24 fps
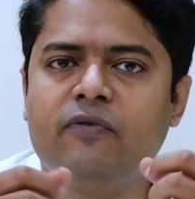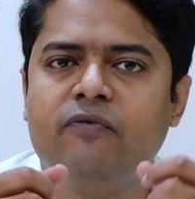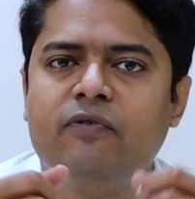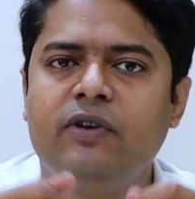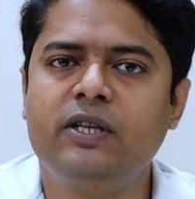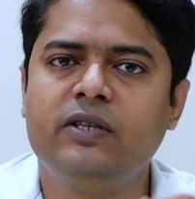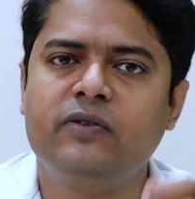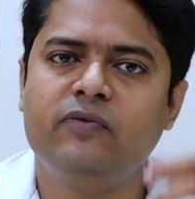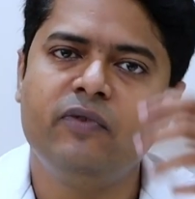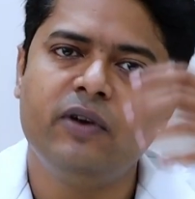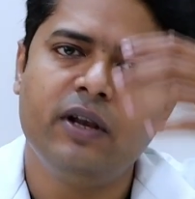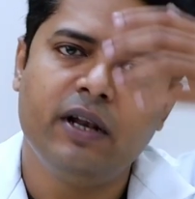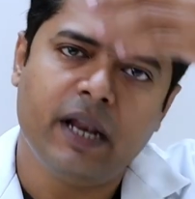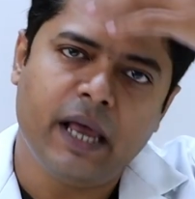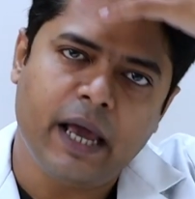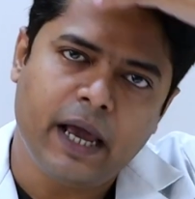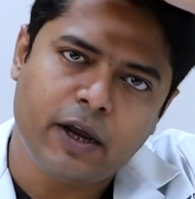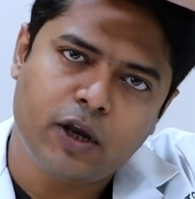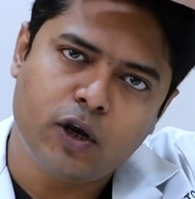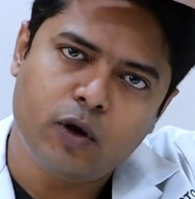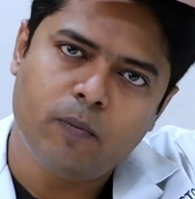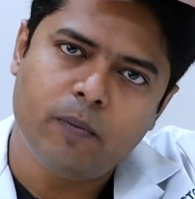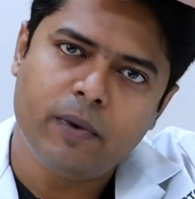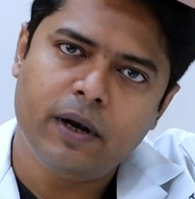which will
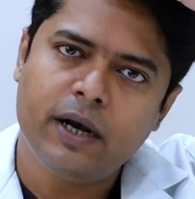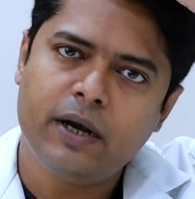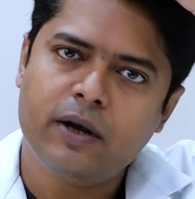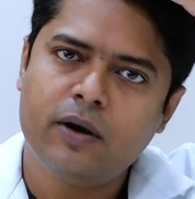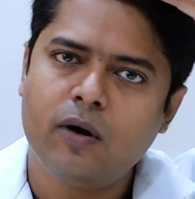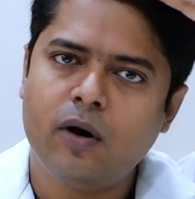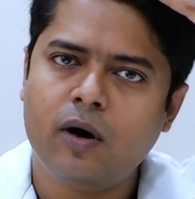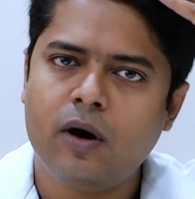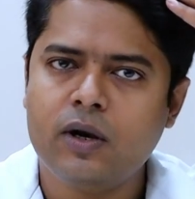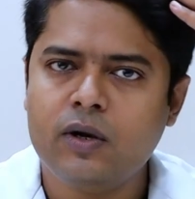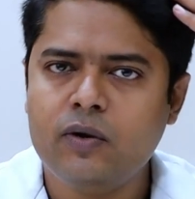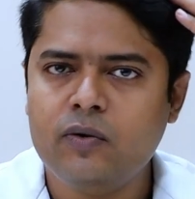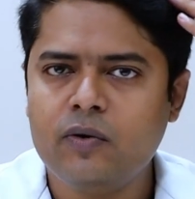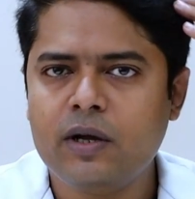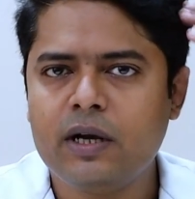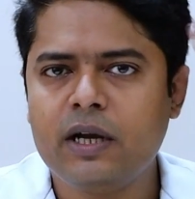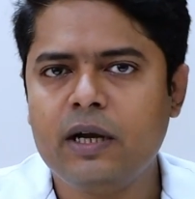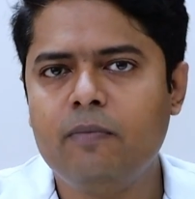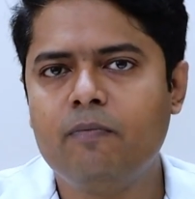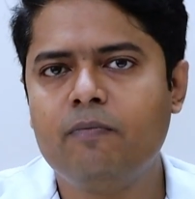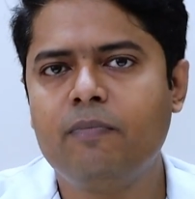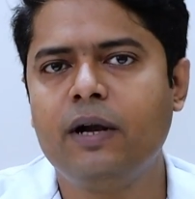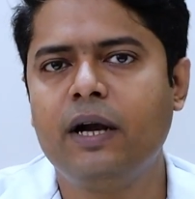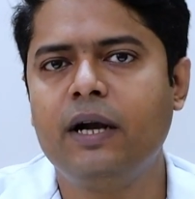accumulate on your
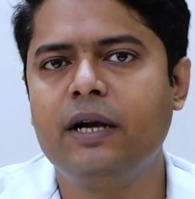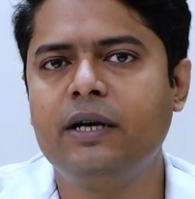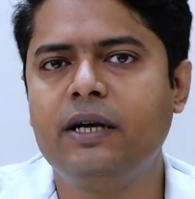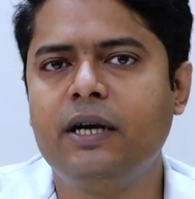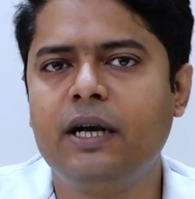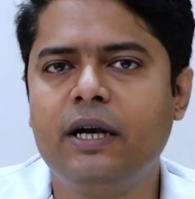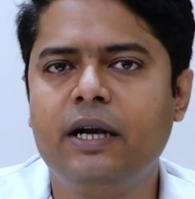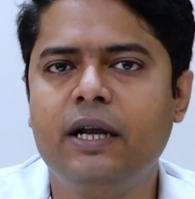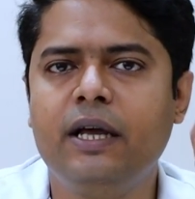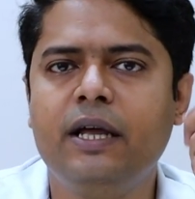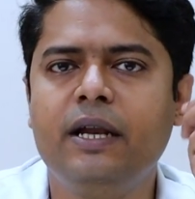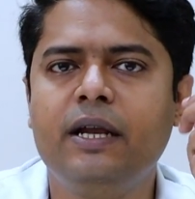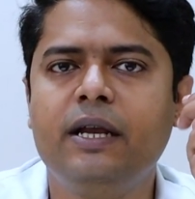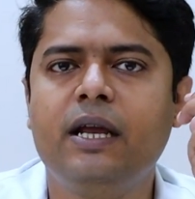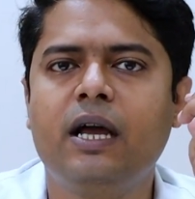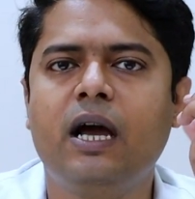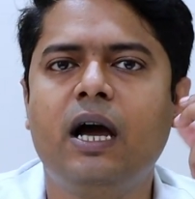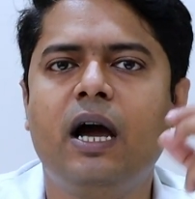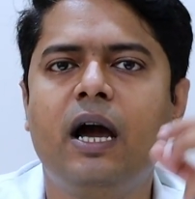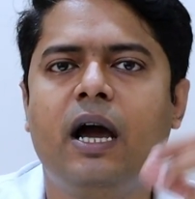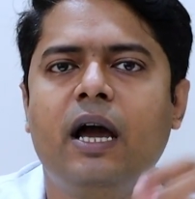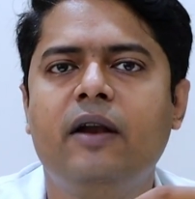implanted area